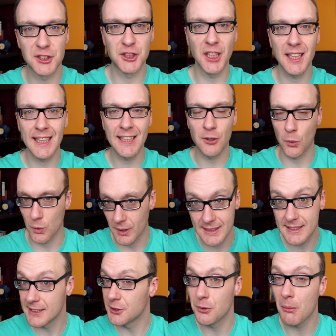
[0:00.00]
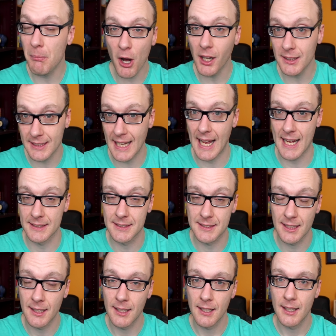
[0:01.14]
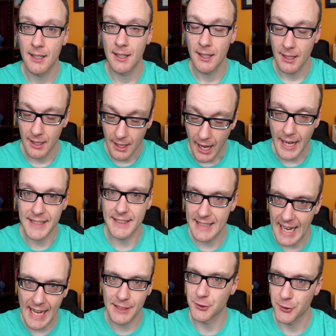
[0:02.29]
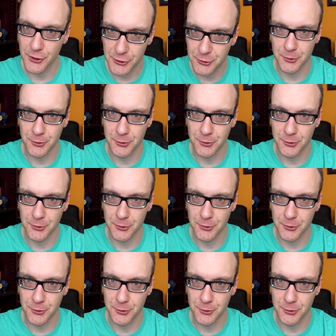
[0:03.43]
and chilling or listening to a podcast, I can handle the